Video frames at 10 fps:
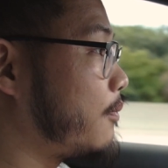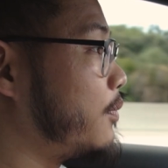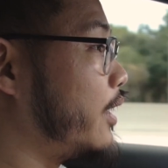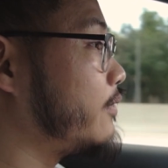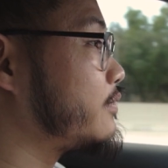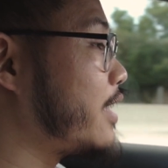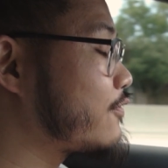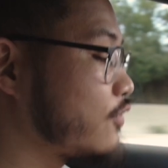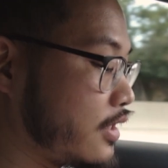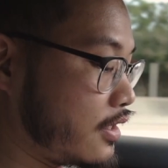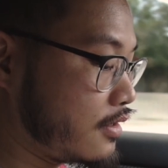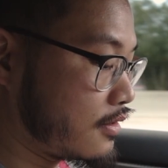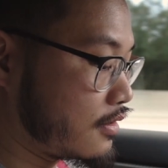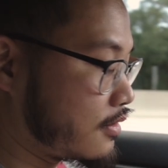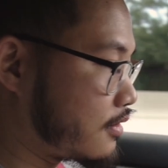But thankfully,
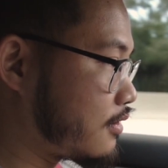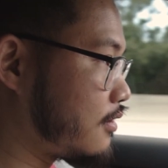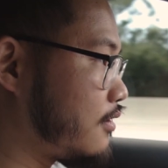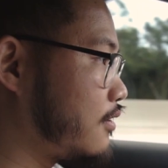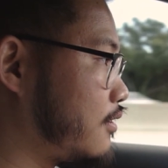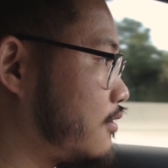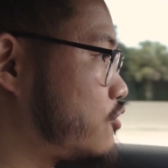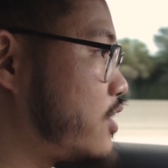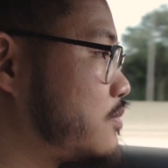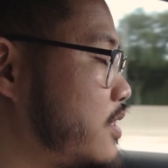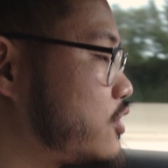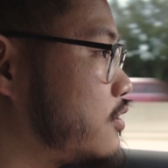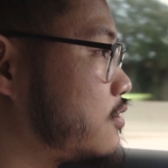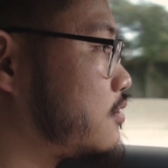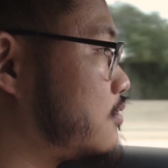the
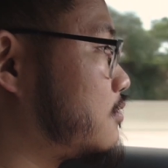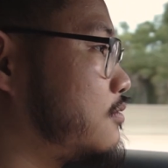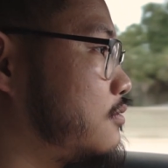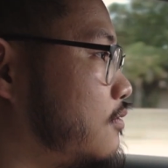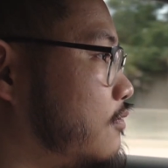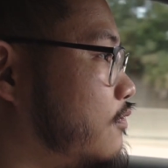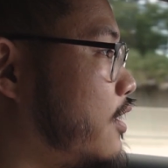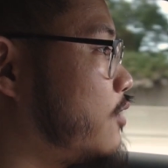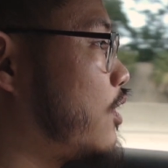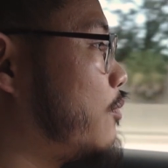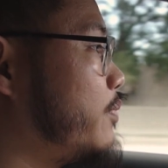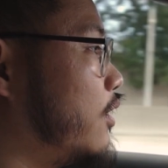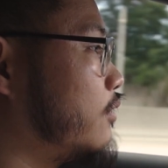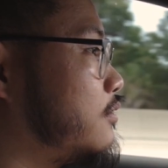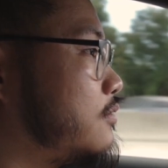transmission is very well
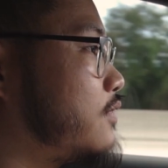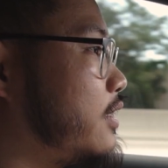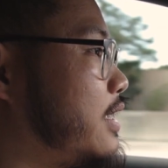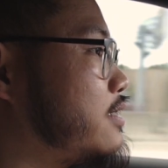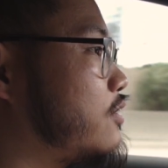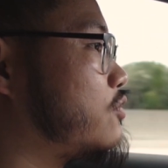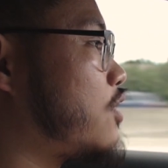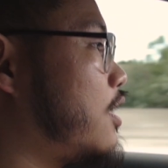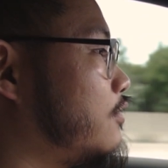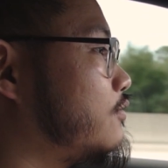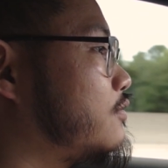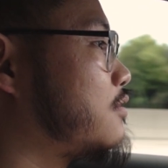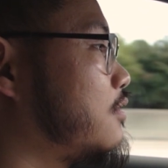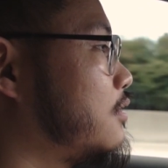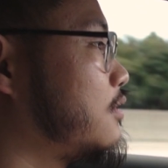built, very easy to drive.
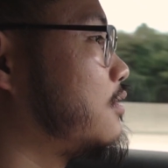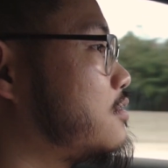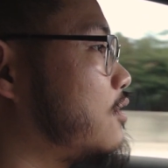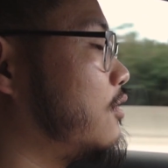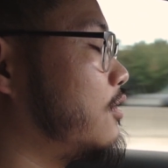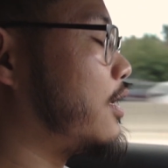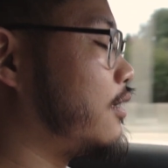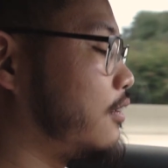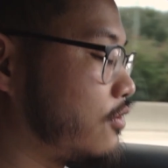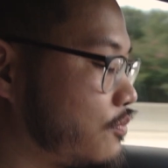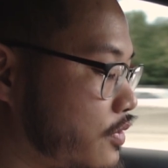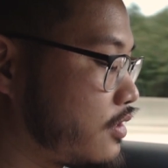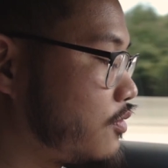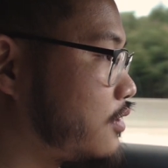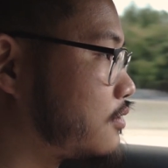So I learned pretty
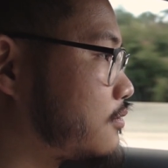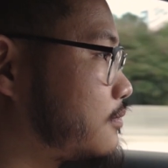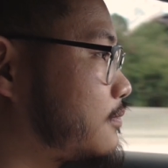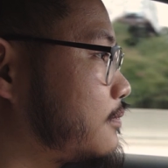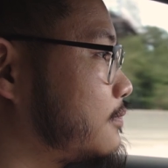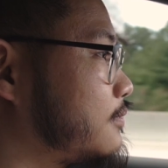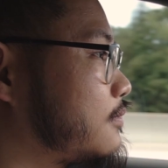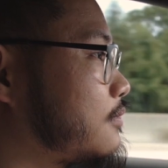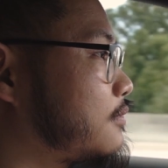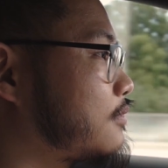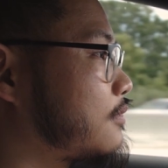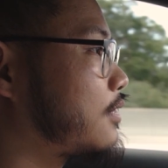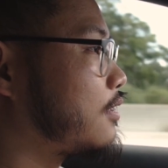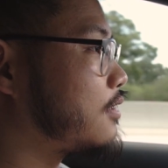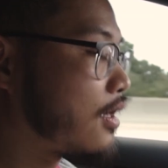quick.
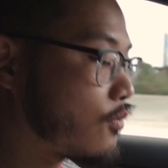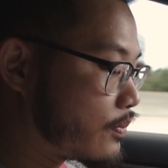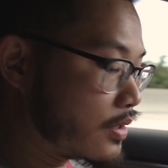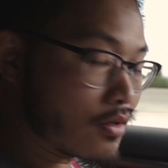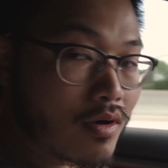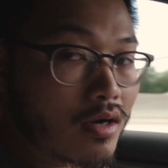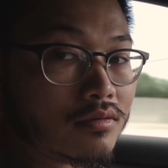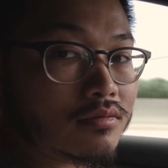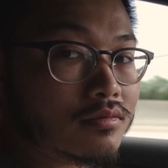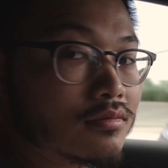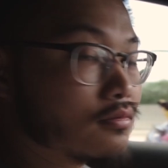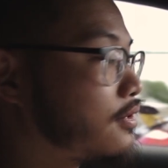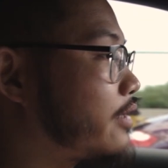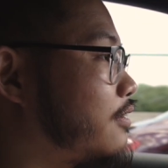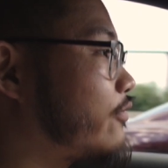Now I'm whipping it
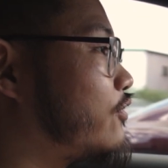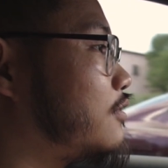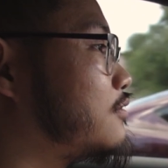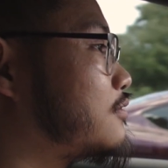around like nothing.